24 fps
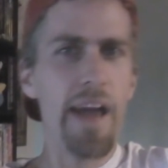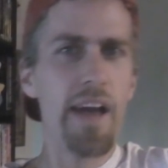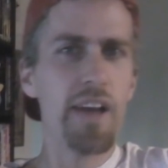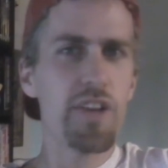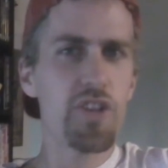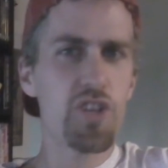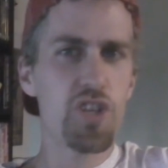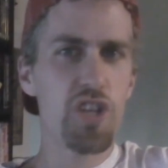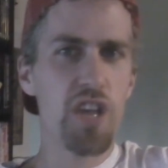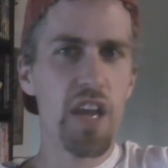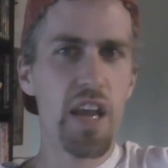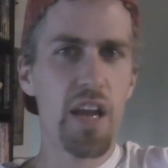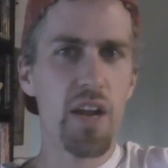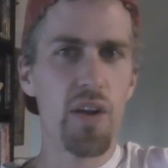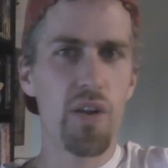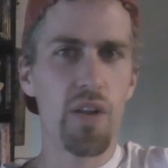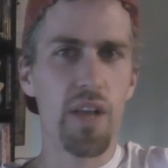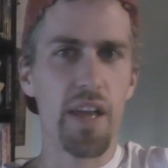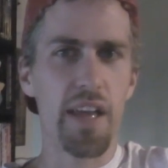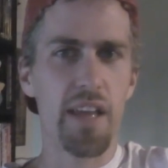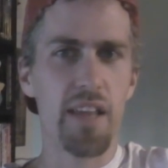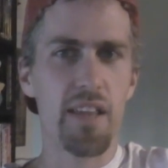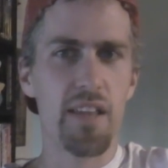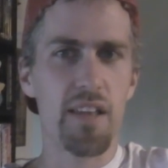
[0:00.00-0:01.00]
a channel
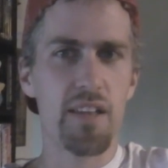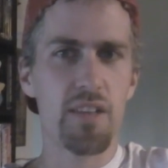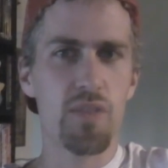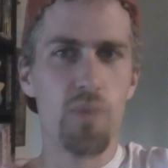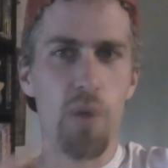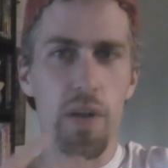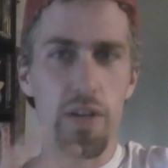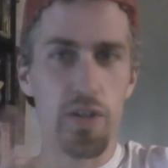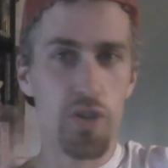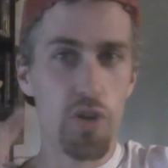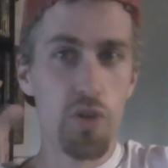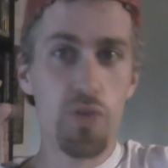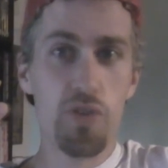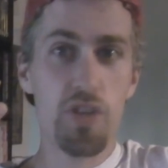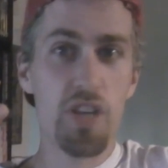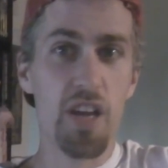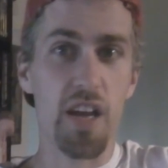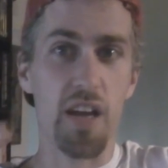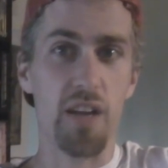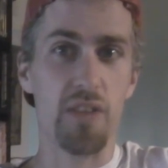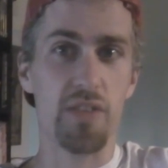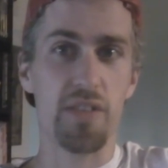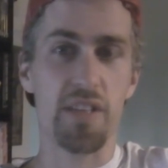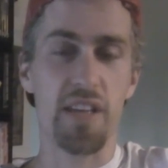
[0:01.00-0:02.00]
like this, why two
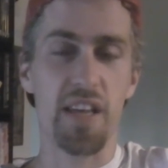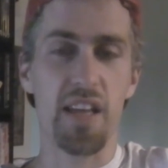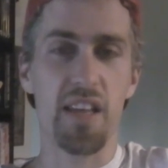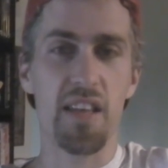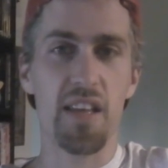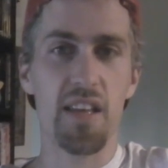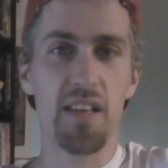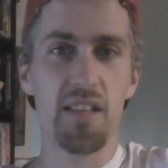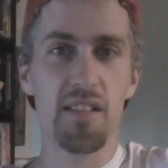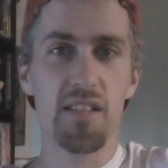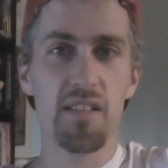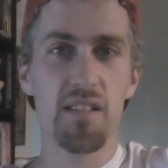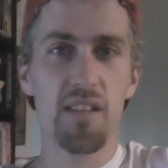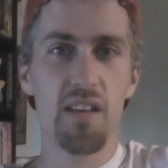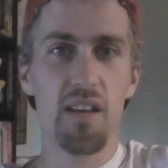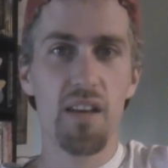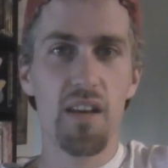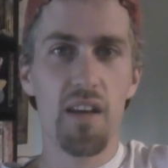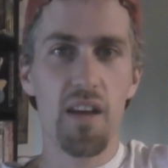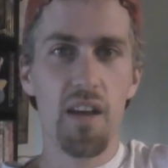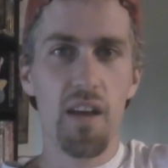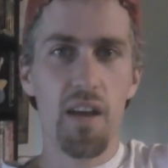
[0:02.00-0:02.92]
channels like this,